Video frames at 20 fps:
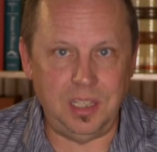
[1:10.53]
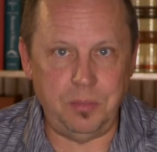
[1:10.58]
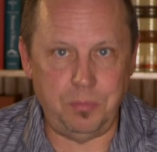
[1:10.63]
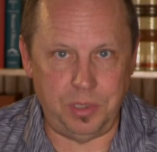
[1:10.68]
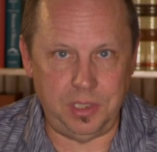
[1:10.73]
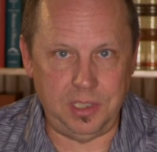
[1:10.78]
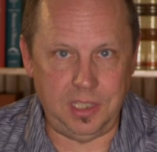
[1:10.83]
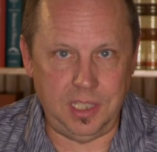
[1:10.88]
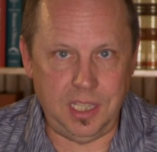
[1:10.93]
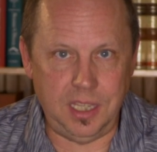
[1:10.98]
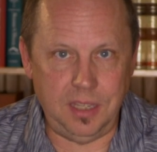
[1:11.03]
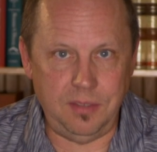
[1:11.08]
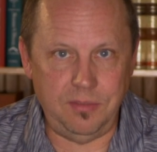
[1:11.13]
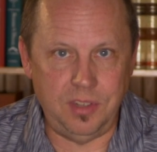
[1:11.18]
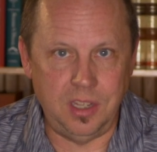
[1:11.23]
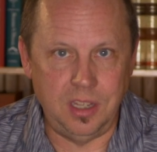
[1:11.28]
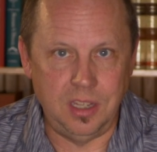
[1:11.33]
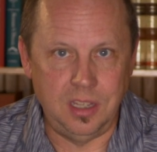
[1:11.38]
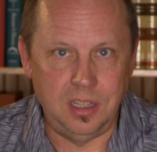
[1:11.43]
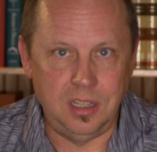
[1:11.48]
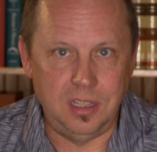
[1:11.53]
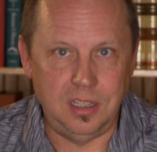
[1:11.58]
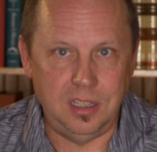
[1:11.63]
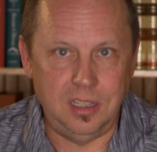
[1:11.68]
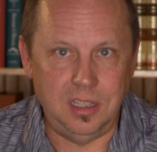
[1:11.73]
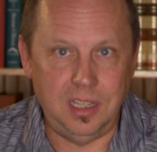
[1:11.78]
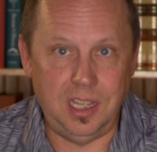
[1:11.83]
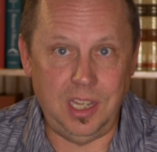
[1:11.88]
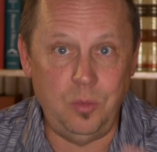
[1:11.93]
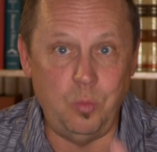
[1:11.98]
believed
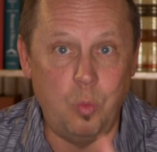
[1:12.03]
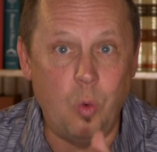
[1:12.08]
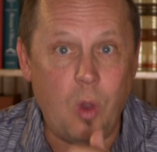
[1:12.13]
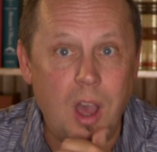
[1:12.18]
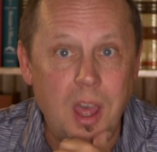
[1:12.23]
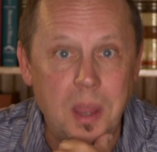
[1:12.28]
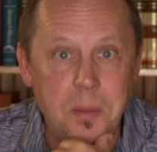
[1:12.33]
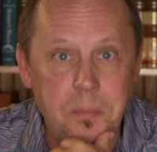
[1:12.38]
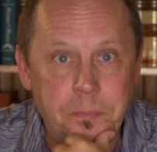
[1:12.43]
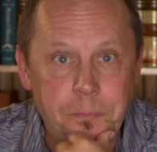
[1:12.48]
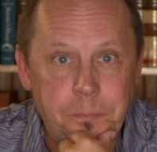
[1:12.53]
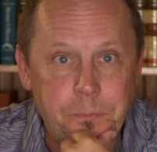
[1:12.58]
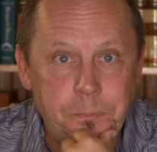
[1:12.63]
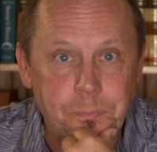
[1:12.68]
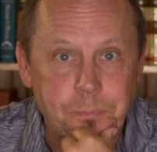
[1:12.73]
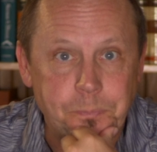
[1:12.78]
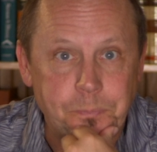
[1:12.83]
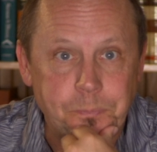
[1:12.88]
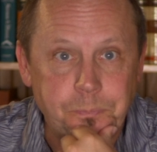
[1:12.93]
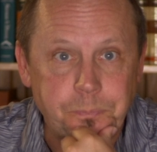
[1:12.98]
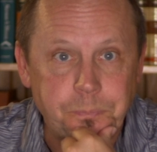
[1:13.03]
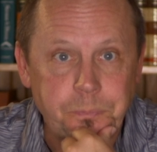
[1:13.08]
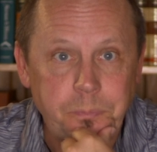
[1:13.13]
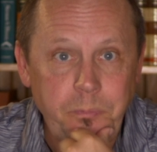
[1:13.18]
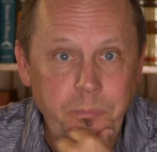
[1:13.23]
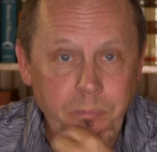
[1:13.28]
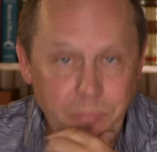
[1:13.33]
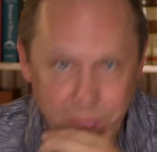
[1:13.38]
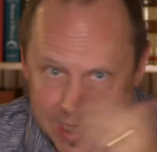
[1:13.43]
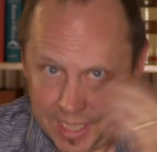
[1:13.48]
he'd won.
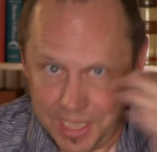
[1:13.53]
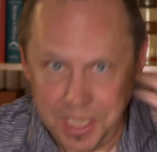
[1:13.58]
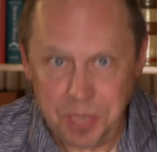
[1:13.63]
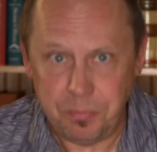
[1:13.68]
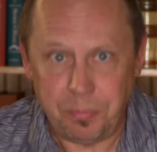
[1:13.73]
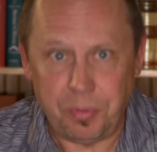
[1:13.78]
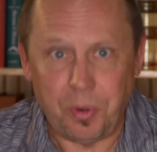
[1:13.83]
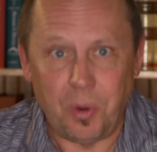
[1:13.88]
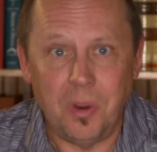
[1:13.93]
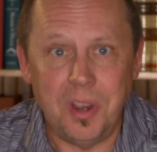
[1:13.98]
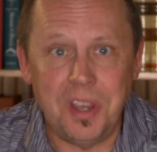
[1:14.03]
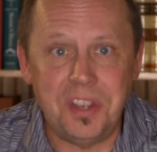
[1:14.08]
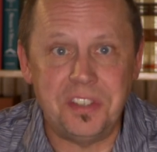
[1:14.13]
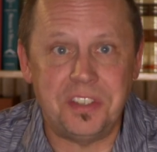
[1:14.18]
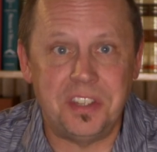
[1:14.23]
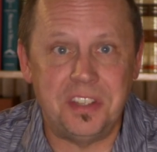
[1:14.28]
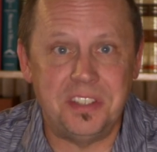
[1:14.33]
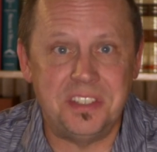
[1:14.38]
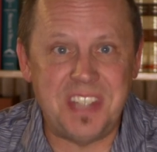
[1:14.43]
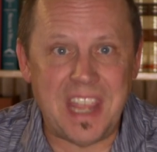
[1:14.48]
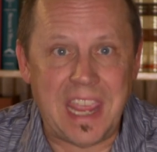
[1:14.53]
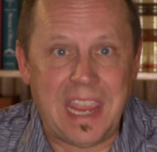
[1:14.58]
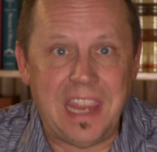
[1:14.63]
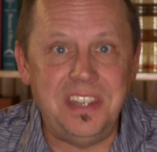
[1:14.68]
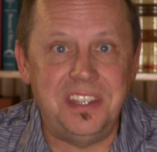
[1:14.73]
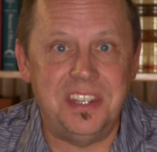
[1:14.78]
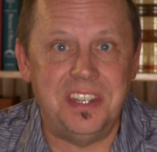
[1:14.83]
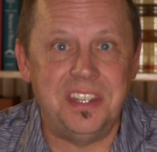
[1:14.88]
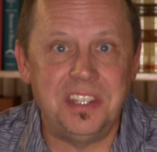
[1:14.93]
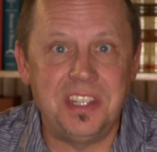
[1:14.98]
He'd poisoned,
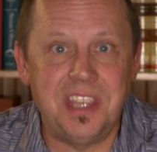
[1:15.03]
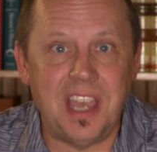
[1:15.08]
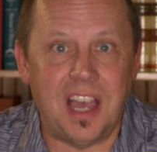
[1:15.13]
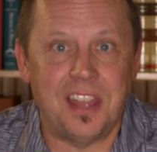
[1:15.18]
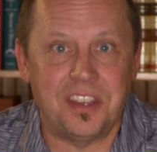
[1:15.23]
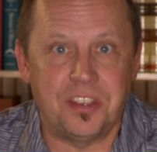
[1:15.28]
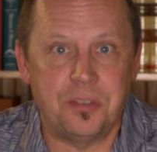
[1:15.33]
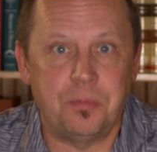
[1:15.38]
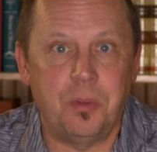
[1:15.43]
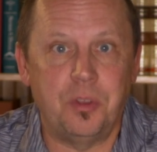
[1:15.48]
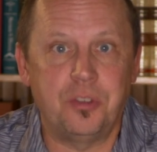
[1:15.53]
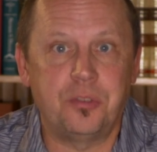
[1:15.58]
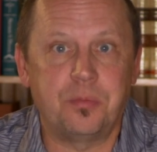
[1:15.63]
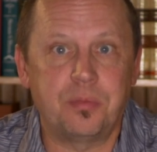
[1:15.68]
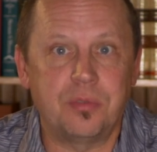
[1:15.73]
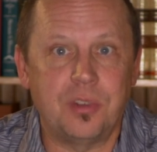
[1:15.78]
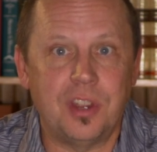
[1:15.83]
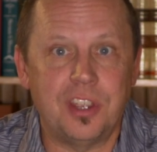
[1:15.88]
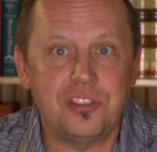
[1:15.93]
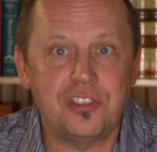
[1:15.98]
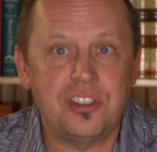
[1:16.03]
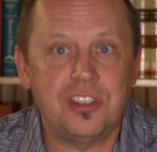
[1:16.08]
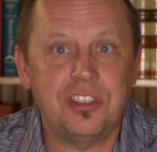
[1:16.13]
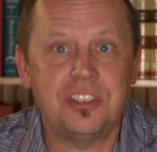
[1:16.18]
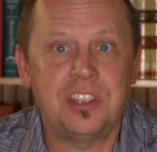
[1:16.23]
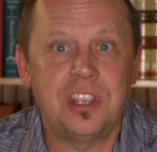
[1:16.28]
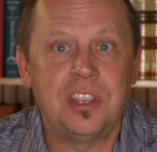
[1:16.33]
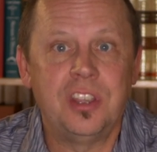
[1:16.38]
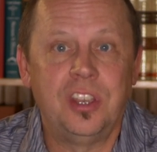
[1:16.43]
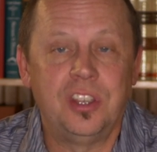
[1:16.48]
tainted God's most
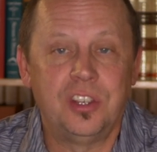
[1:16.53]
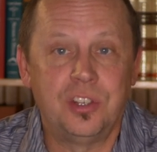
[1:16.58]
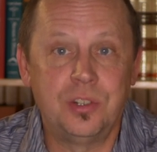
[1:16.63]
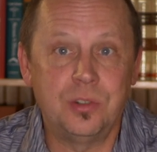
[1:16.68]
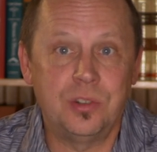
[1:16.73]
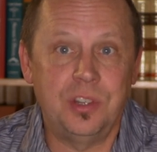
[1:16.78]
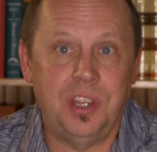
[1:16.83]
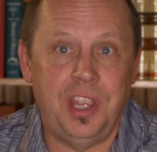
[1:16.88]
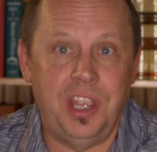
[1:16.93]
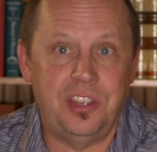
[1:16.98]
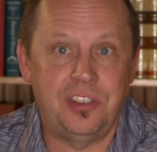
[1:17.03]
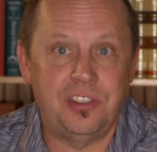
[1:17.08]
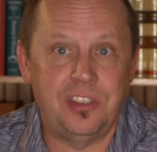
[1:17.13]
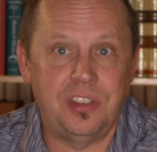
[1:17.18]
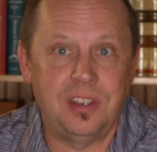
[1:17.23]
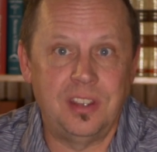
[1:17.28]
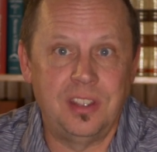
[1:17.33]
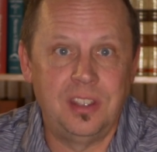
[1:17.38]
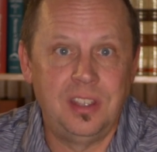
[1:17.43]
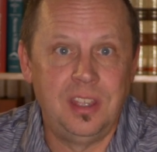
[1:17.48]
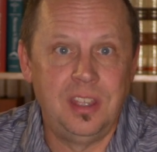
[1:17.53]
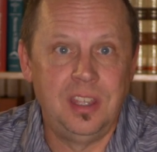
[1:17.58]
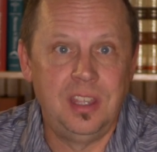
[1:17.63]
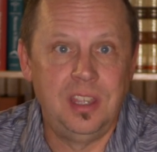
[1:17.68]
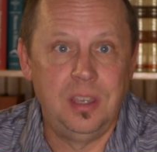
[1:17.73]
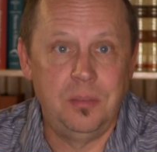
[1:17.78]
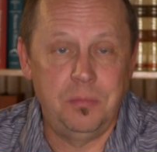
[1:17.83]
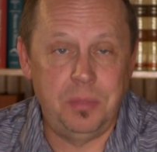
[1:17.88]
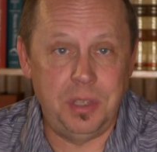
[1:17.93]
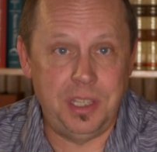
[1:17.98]
precious creation.
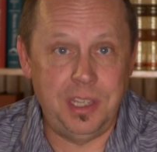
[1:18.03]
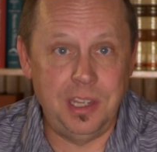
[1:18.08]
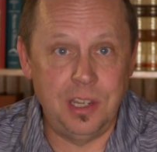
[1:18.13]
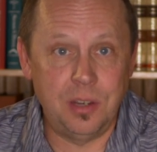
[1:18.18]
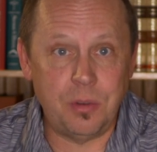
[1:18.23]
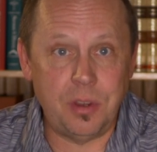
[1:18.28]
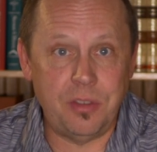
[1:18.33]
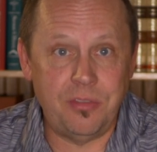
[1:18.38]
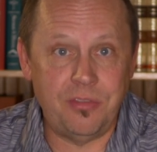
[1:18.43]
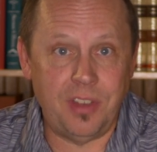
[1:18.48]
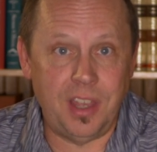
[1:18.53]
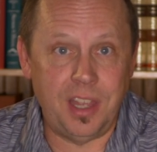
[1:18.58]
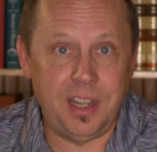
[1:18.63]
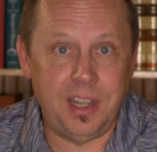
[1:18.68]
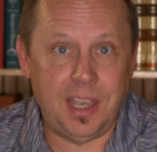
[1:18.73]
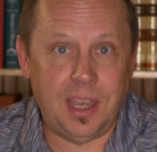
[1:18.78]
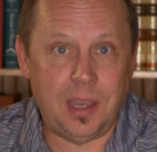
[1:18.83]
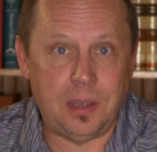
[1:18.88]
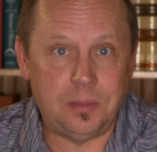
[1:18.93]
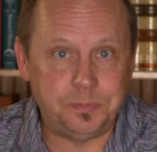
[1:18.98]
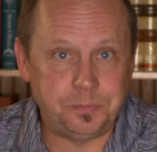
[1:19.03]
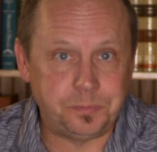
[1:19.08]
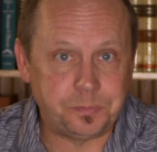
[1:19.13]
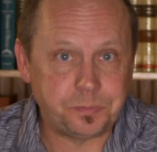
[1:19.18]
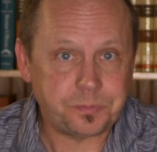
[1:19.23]
But here we find out